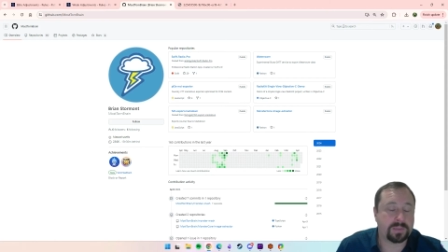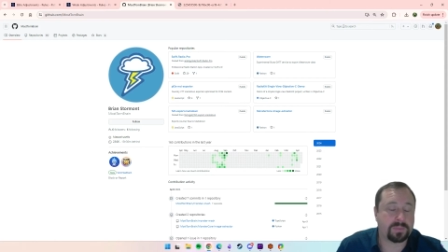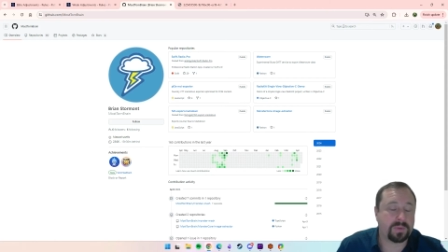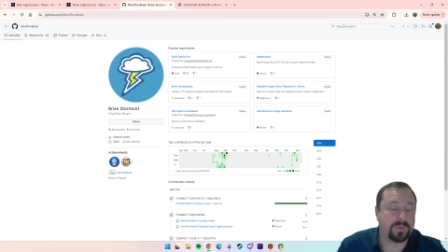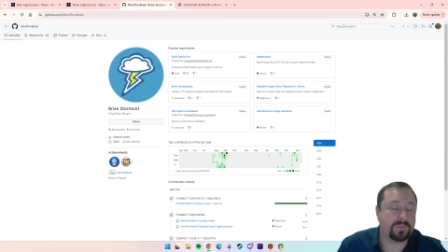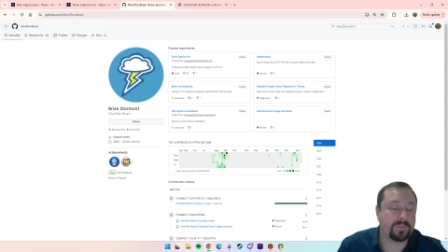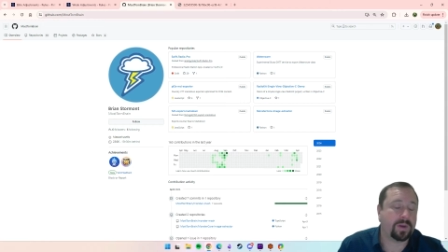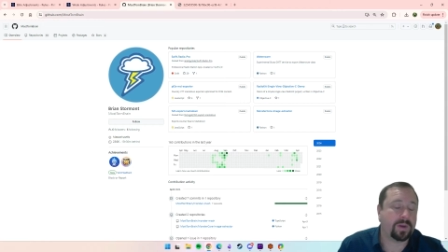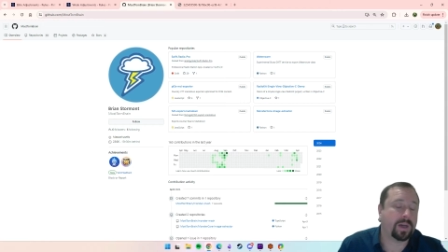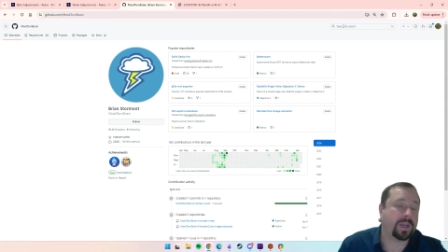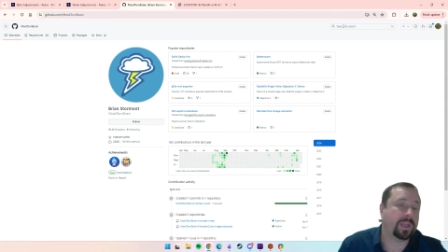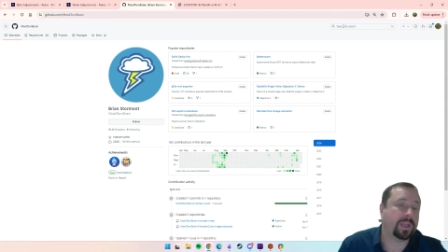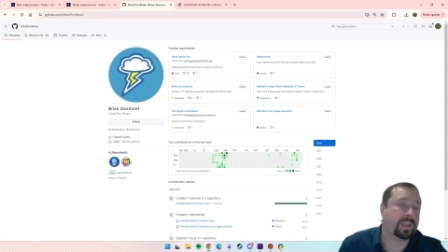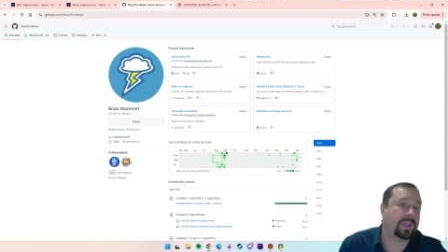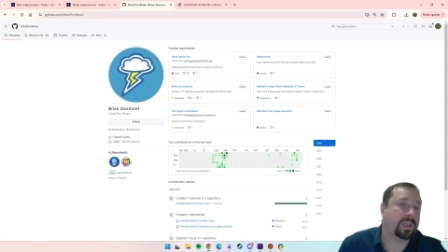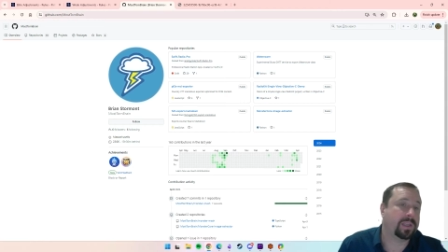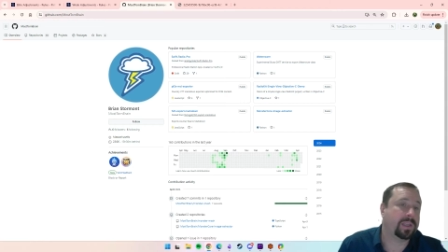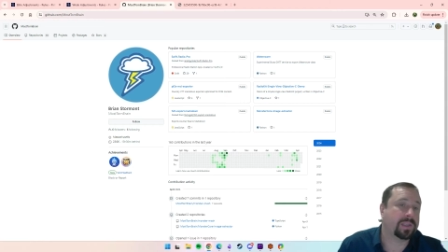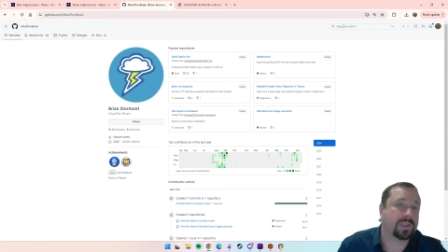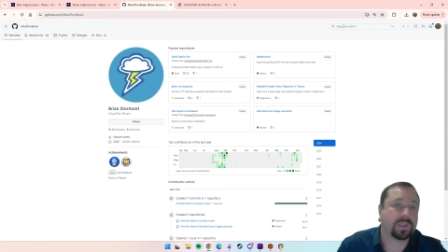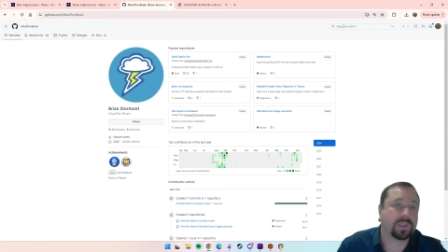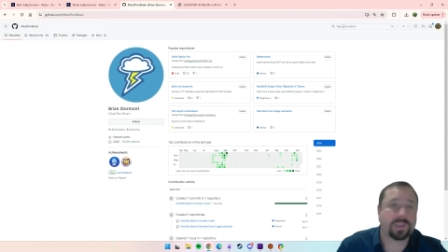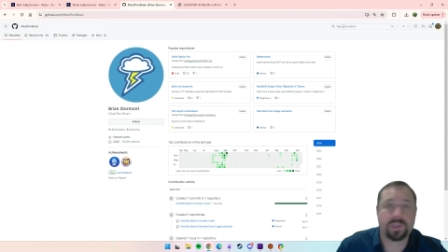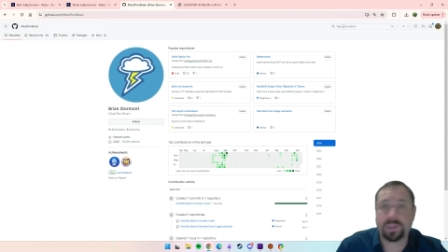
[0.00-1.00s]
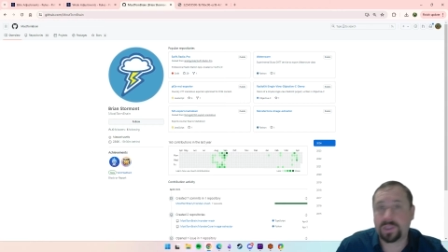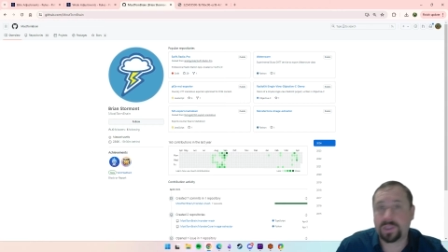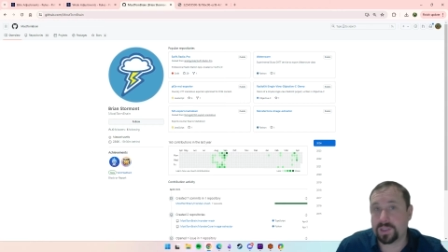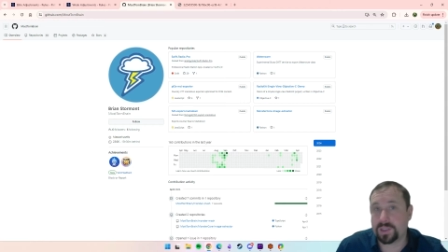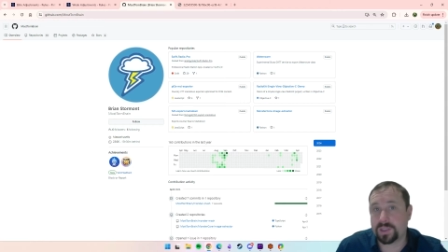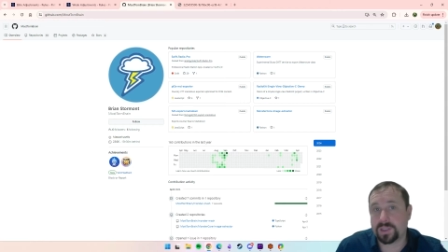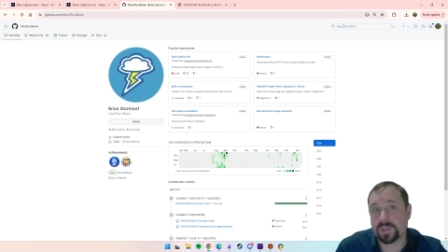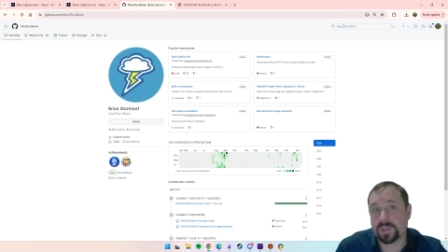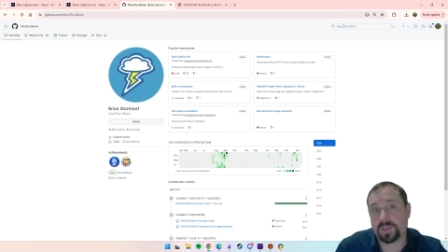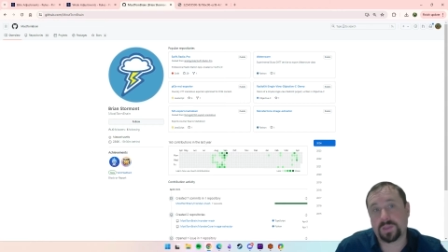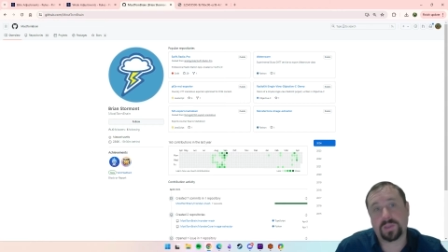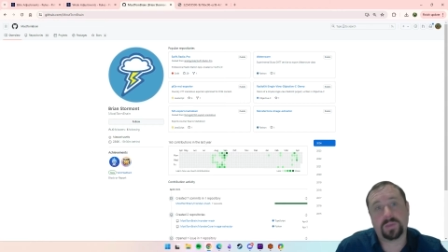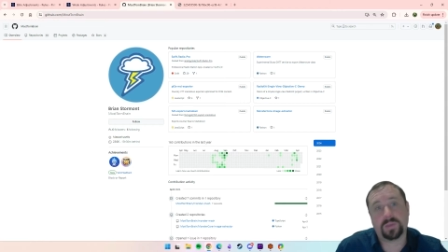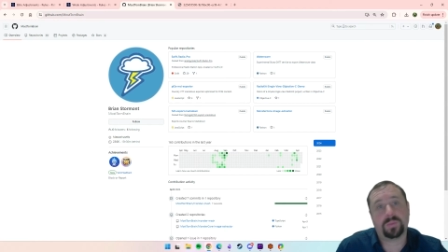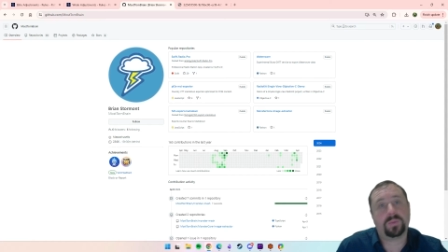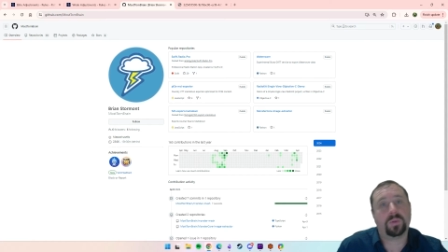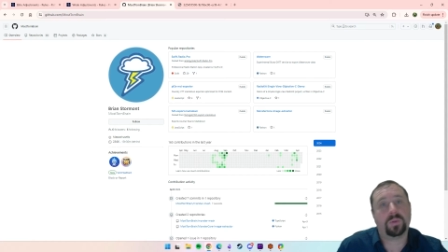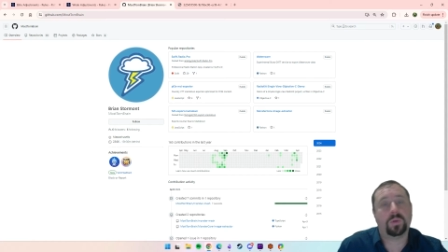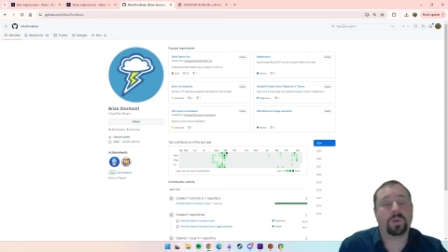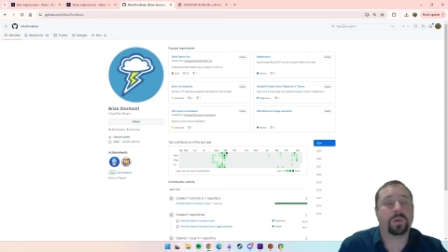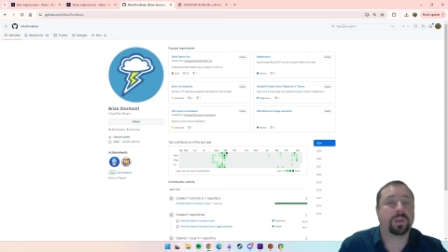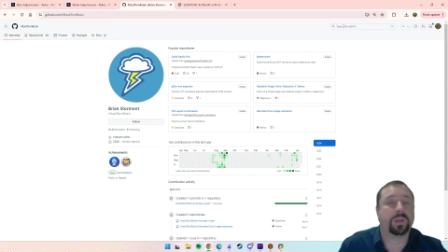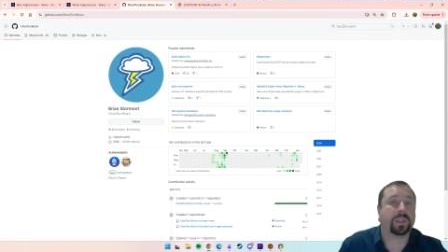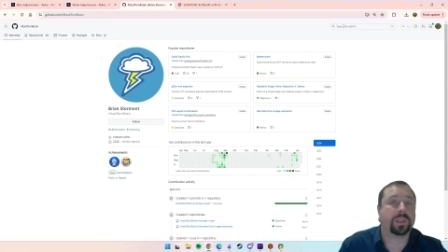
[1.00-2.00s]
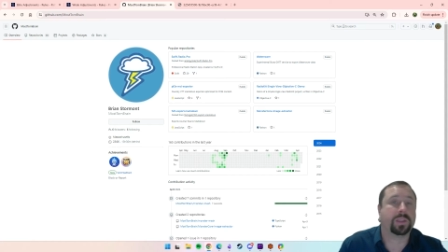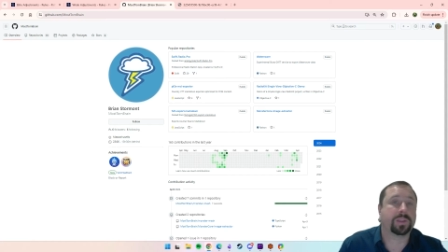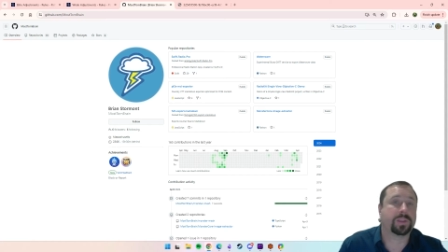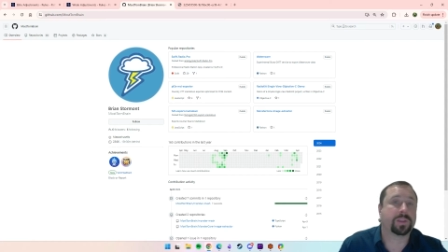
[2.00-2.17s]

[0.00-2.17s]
providing his assistance and support in